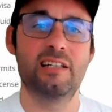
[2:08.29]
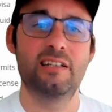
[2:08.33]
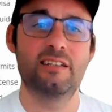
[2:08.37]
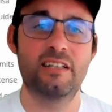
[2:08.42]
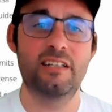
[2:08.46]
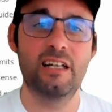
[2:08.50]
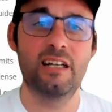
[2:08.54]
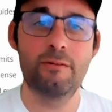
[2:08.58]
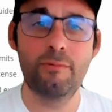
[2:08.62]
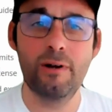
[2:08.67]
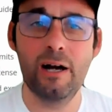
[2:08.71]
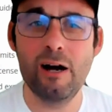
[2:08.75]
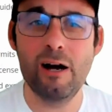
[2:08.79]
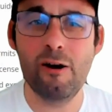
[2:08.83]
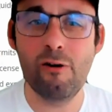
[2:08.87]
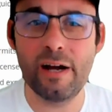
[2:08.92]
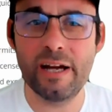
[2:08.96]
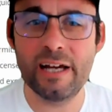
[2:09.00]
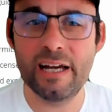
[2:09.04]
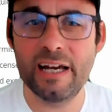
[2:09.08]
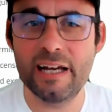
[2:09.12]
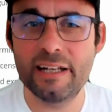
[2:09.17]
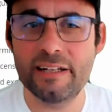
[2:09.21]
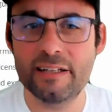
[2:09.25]
Somehow
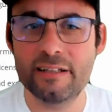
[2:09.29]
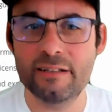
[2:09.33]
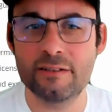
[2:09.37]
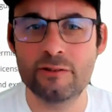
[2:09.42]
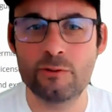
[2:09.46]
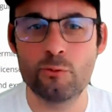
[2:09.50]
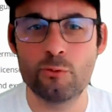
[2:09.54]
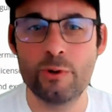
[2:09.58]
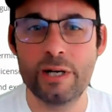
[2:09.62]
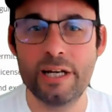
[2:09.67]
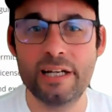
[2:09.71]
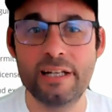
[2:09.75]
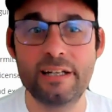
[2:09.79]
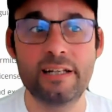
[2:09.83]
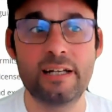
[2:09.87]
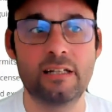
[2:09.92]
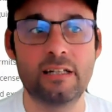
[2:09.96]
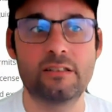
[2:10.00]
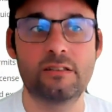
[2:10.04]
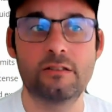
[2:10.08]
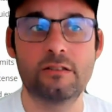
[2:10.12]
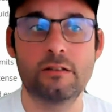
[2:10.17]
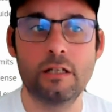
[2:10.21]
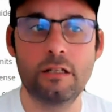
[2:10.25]
I had read
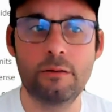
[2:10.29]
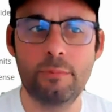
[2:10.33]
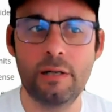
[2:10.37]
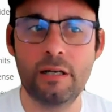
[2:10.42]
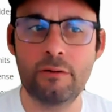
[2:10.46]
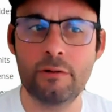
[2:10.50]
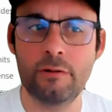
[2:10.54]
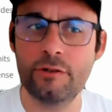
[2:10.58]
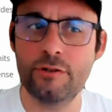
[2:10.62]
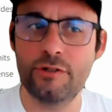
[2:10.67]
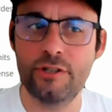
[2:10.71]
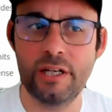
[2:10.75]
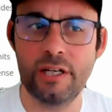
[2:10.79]
a state background